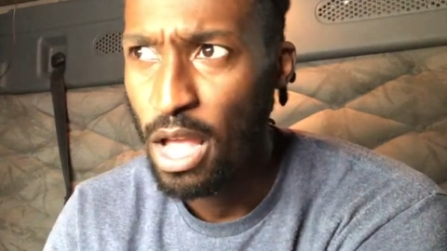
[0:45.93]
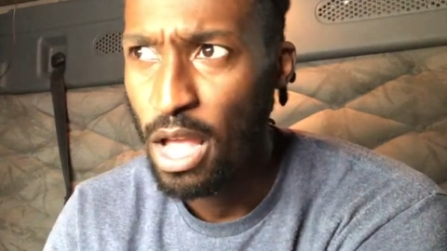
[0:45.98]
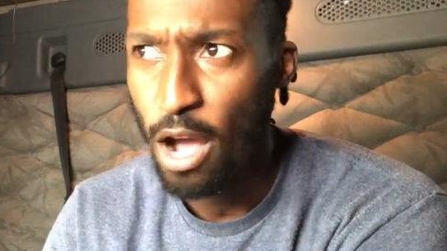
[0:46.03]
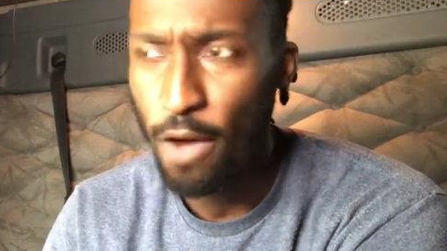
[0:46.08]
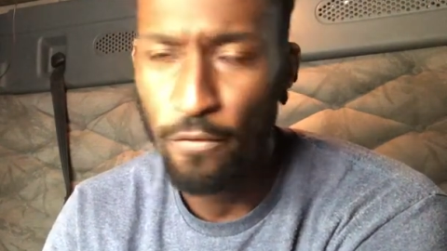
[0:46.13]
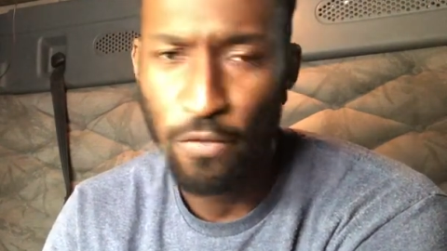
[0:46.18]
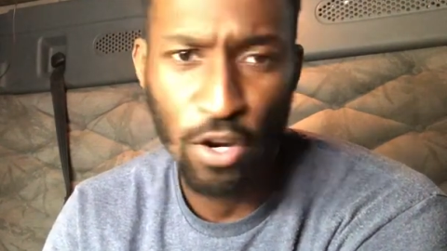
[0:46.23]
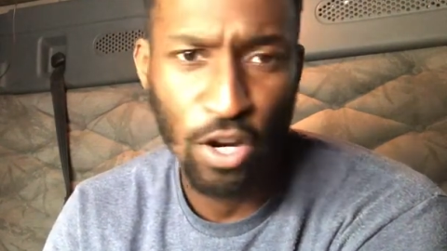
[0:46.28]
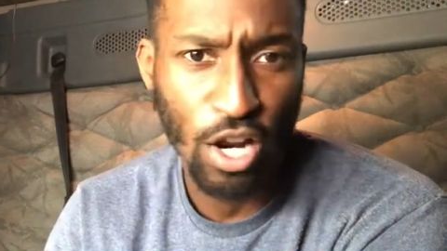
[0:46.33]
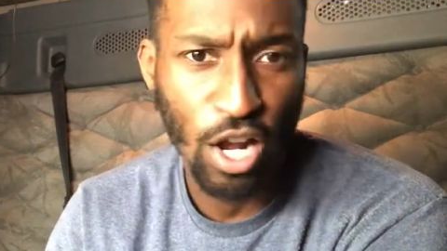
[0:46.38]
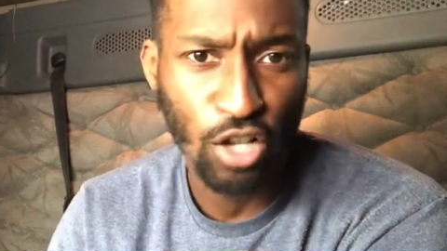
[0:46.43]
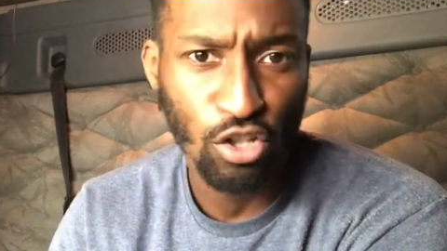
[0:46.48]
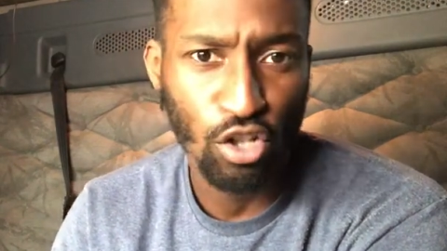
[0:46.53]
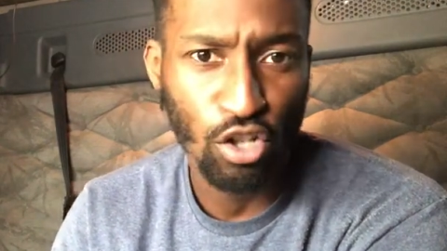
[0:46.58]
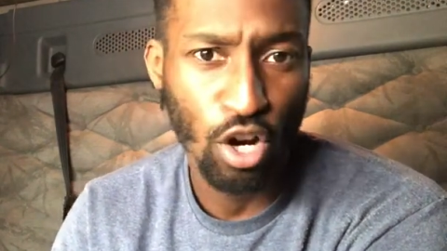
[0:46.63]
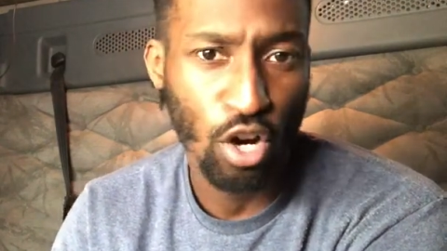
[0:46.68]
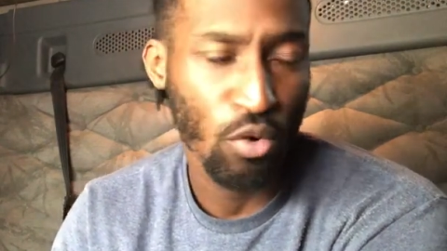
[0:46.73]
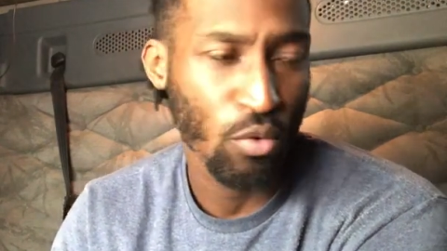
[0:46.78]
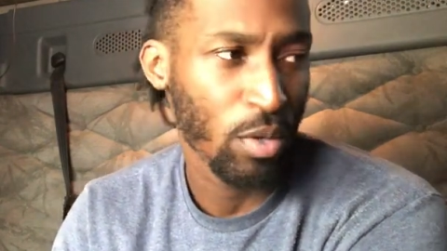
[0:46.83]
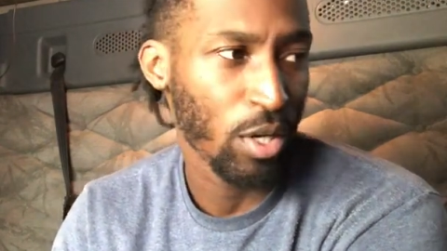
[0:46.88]
I figured I'd
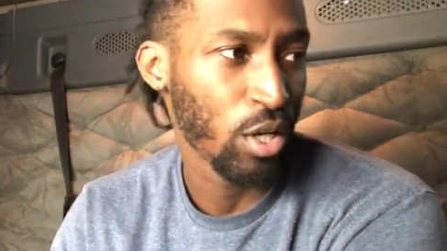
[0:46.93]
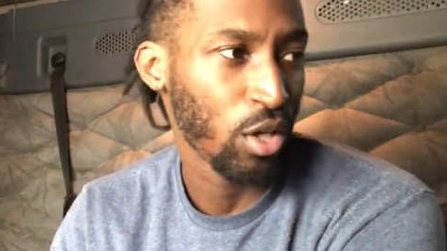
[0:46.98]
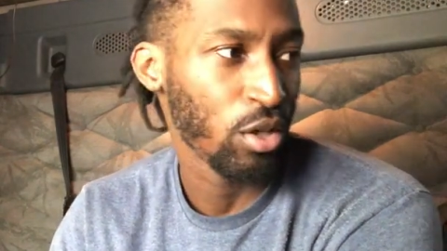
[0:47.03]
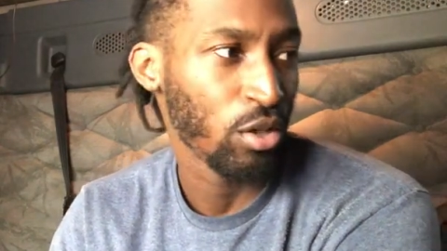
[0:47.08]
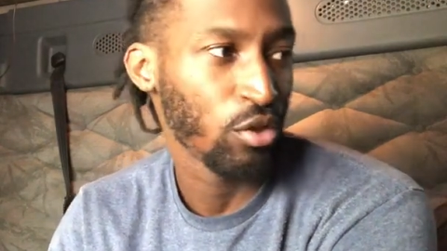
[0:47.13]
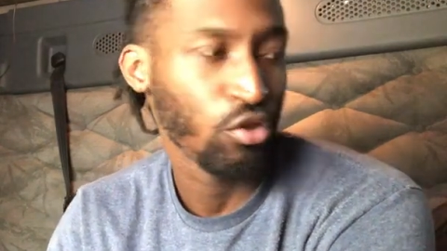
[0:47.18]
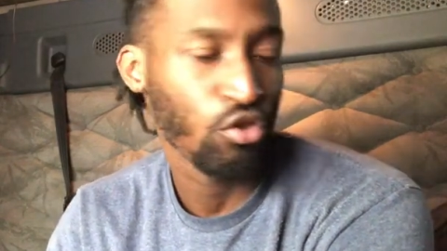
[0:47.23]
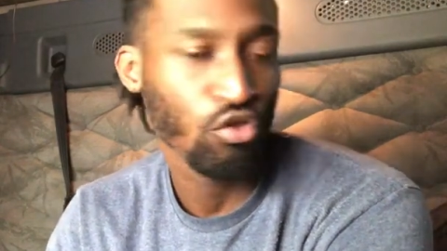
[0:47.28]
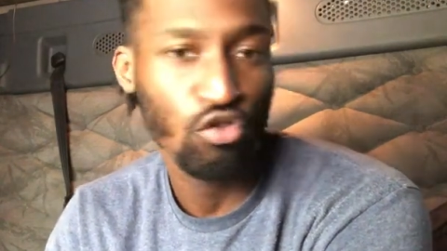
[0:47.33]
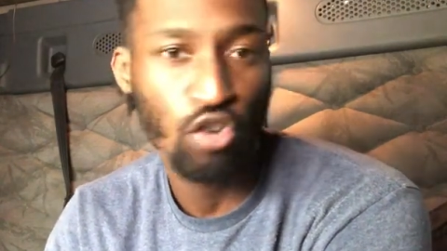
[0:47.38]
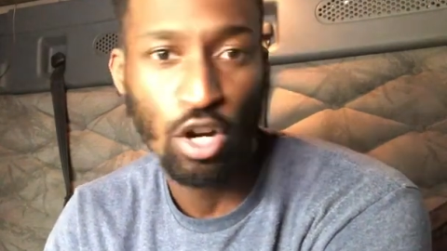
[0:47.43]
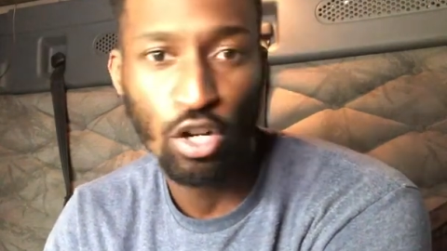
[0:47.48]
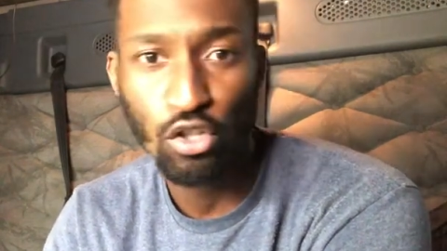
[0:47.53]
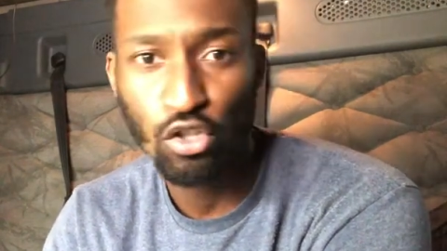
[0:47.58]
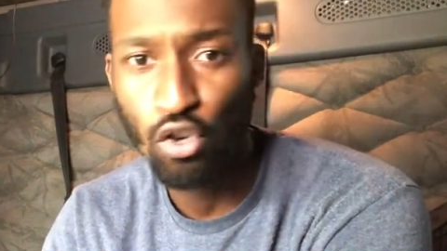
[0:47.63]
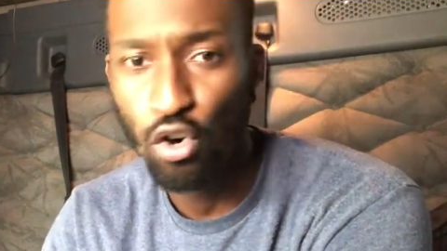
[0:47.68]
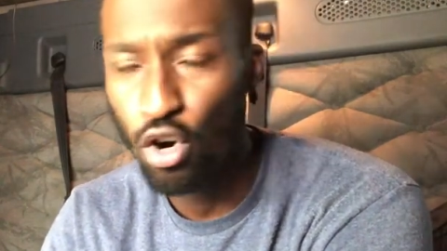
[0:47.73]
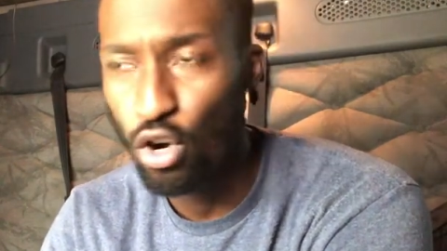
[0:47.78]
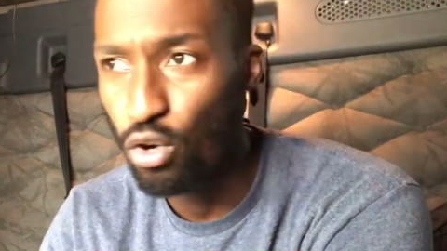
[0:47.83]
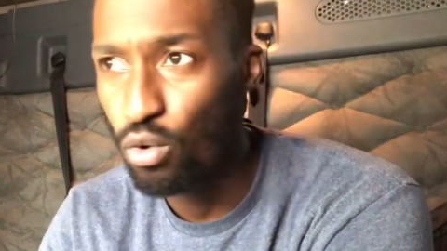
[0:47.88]
start with a truck
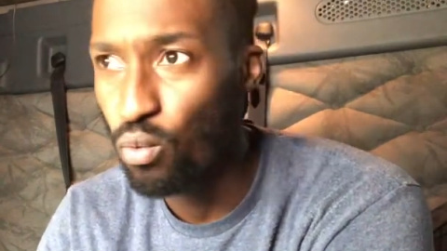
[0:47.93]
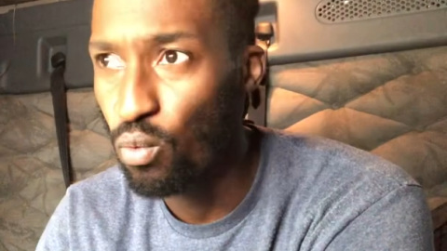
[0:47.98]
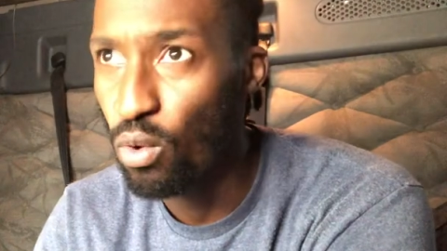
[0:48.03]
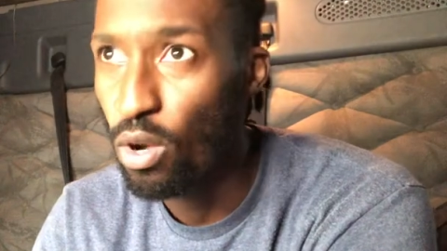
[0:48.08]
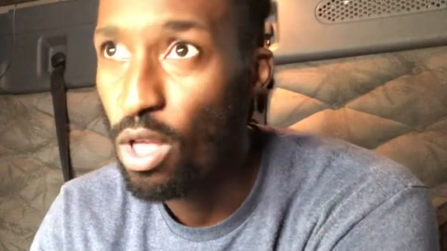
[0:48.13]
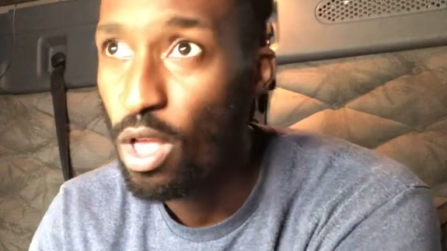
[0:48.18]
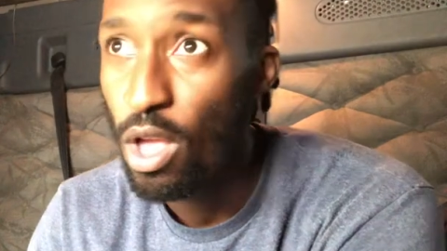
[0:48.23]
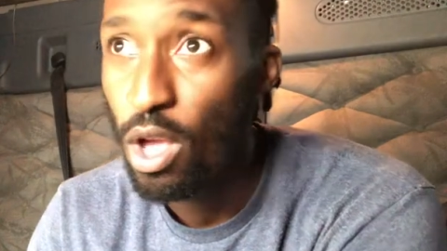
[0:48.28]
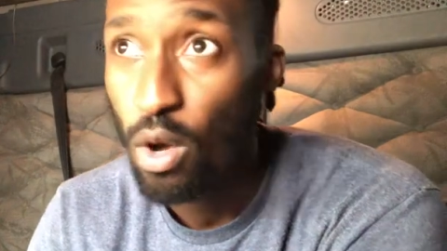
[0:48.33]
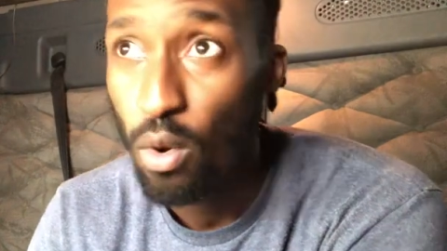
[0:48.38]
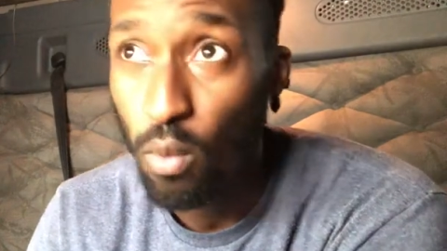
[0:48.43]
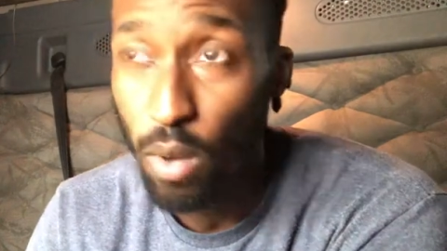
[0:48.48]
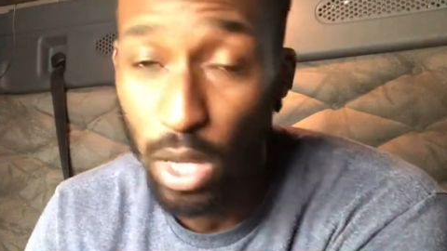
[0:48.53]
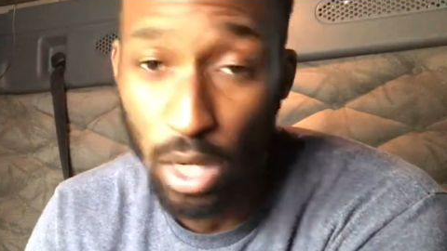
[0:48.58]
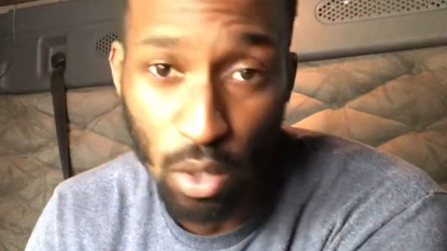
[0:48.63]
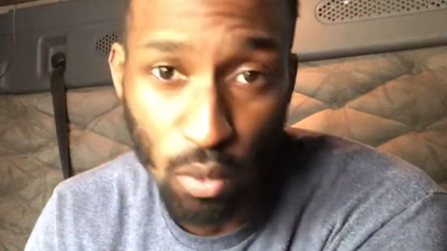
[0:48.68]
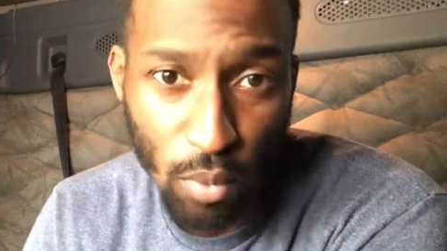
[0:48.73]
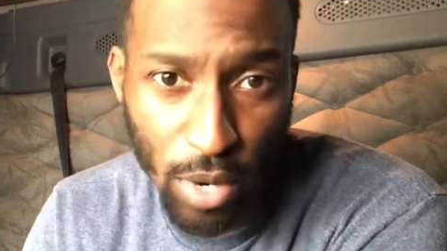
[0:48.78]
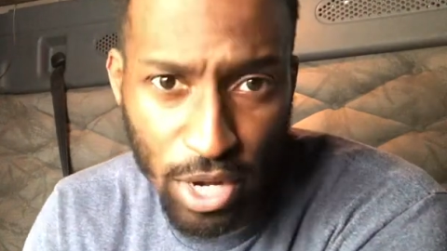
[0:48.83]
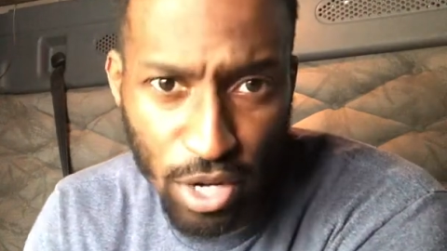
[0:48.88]
tour while
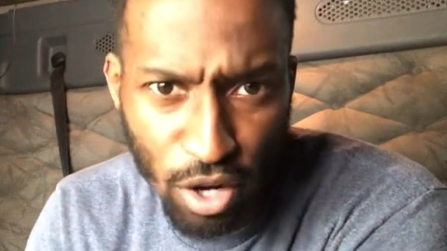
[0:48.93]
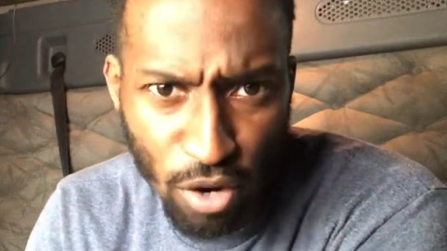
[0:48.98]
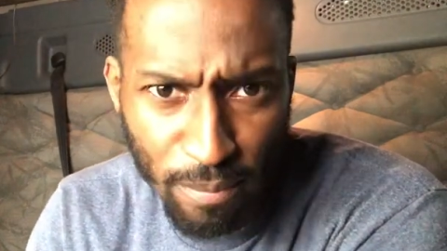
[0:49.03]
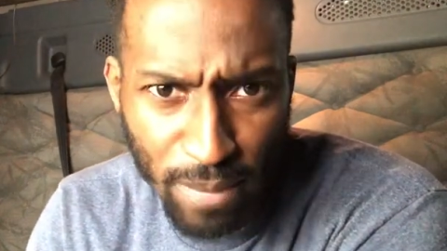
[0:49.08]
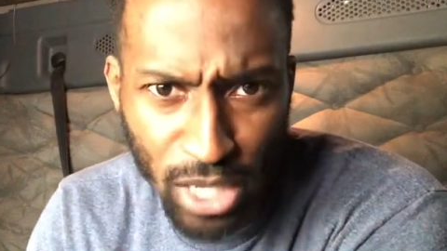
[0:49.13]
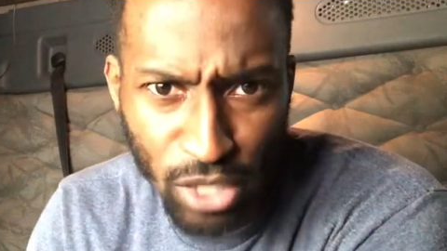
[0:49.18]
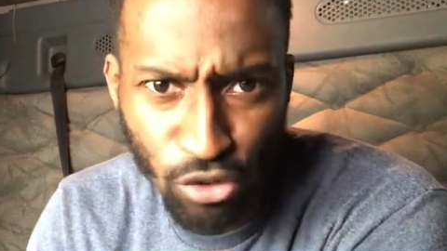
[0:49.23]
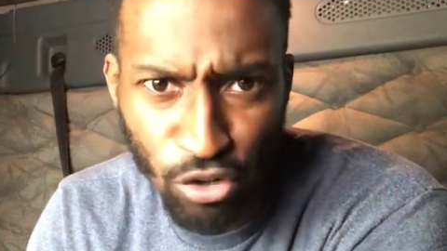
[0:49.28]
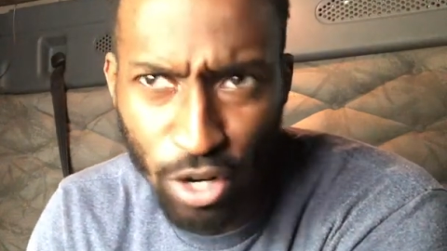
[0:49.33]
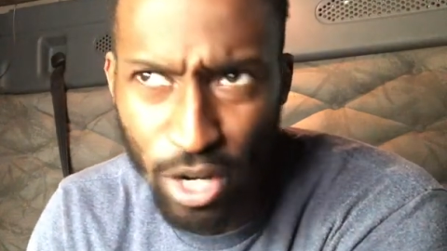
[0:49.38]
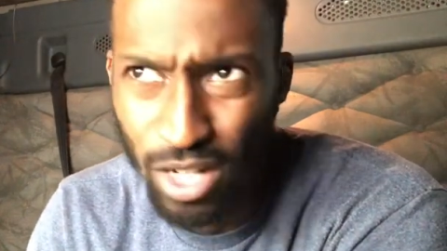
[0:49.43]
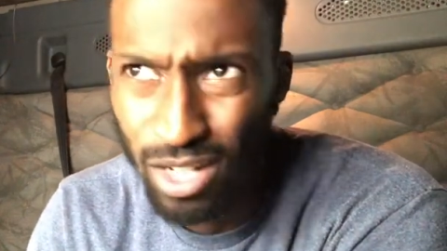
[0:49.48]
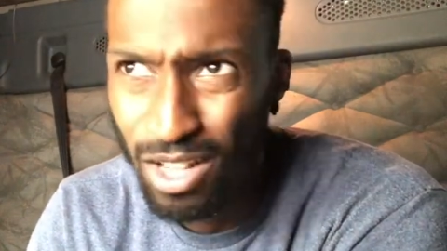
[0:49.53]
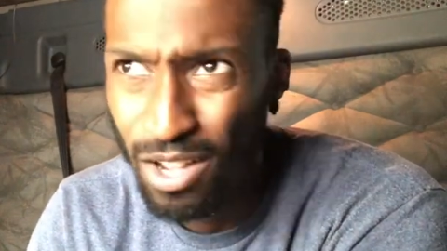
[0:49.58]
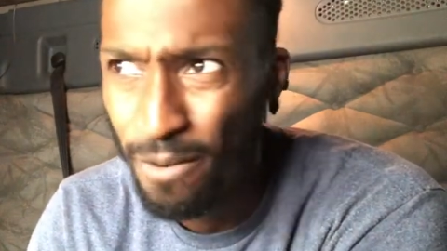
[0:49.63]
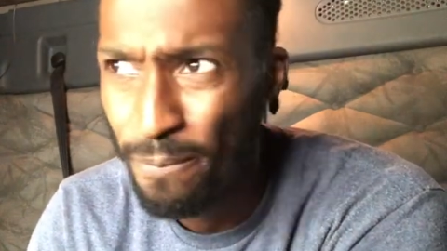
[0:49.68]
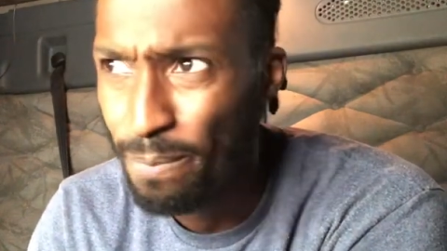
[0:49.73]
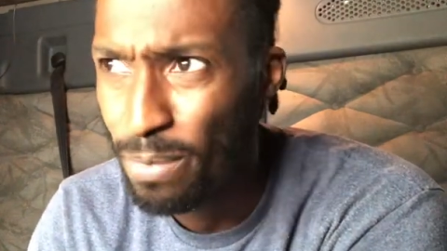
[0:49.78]
I'm waiting on my trailer.